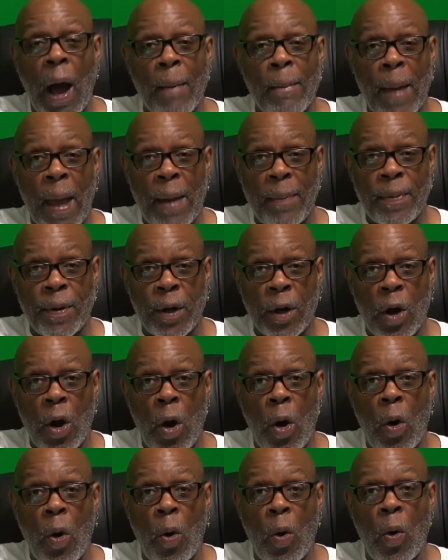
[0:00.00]
I'm able to
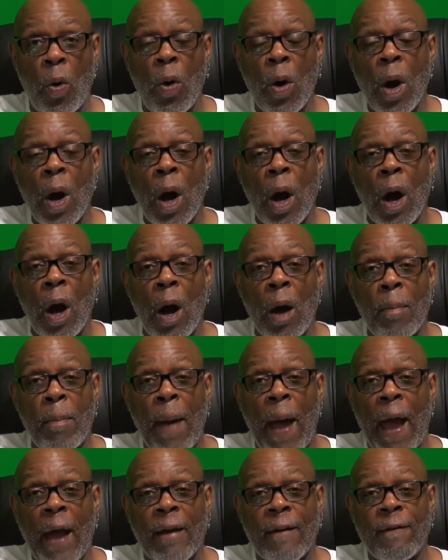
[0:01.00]
go
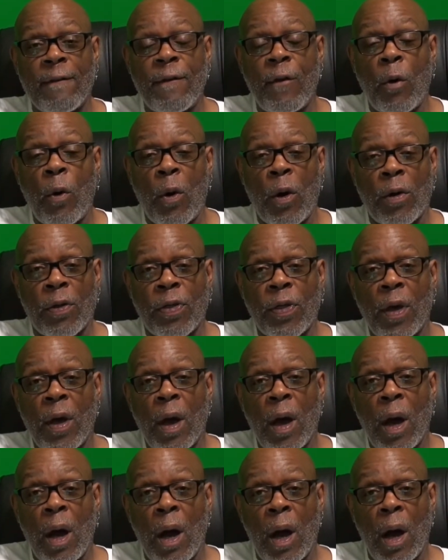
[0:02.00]
back and forth
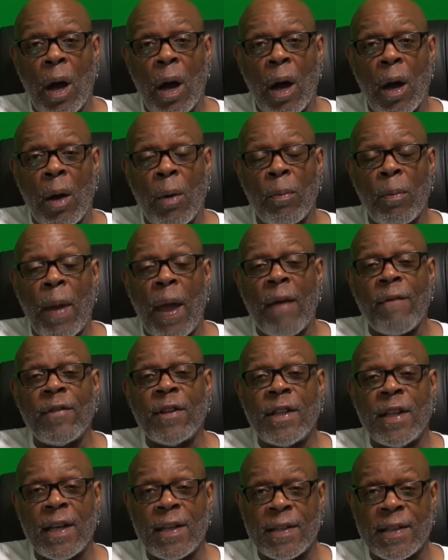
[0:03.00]

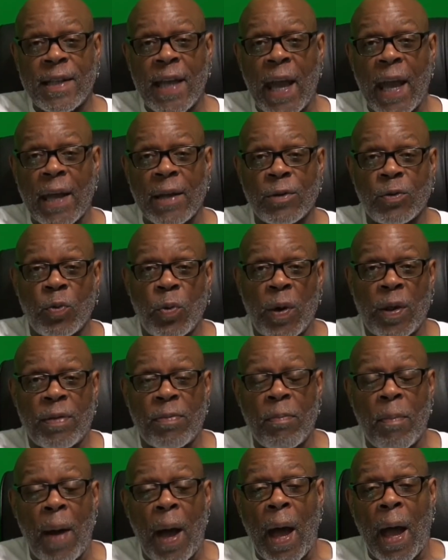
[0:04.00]
every 10 seconds
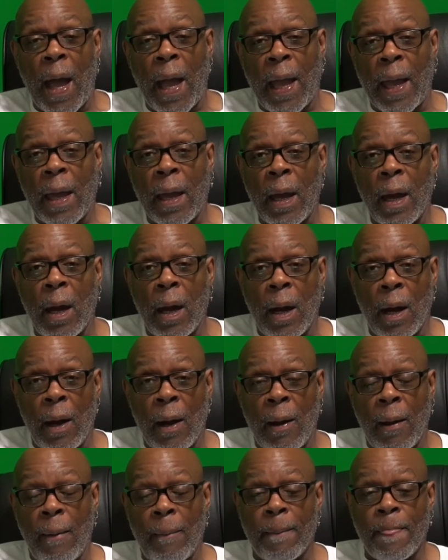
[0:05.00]
with my
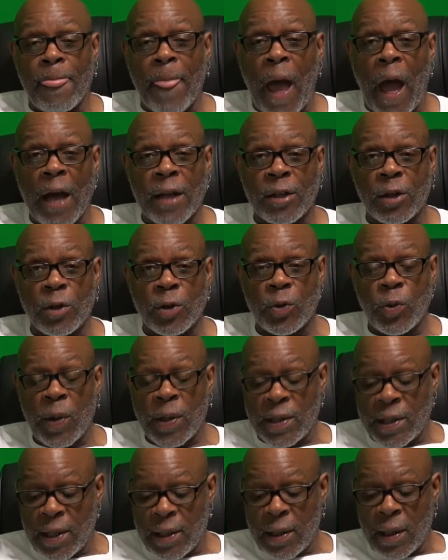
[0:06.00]
auto
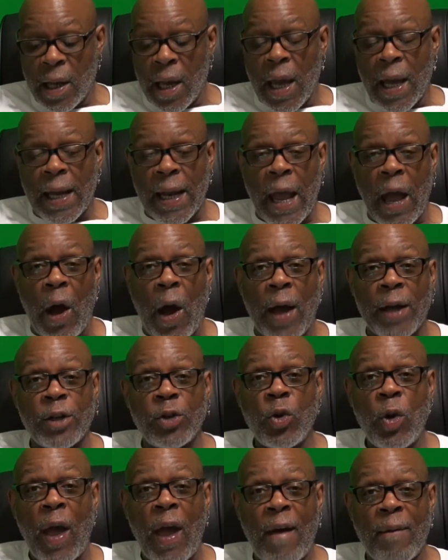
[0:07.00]
switching. Now I
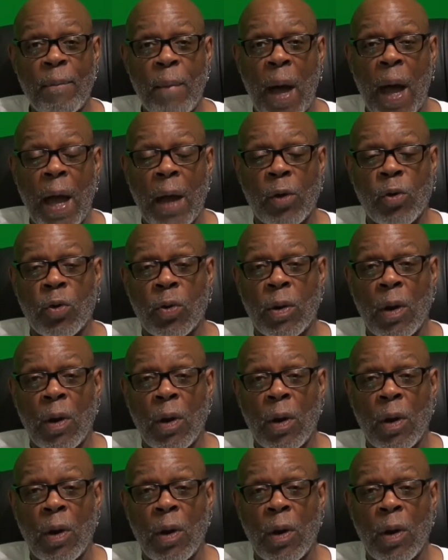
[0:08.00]
do have my